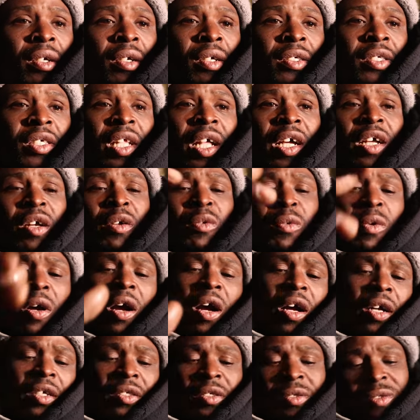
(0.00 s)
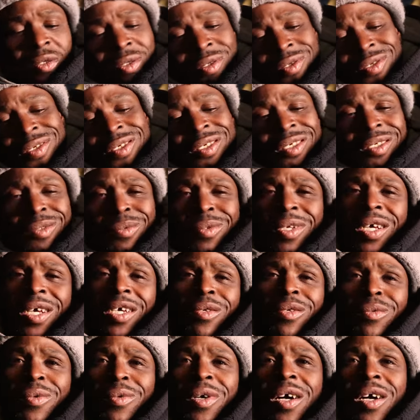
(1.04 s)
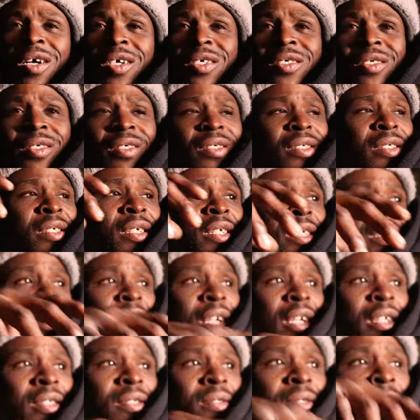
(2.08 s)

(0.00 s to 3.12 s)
it's like a rock, some kind of rock, and then like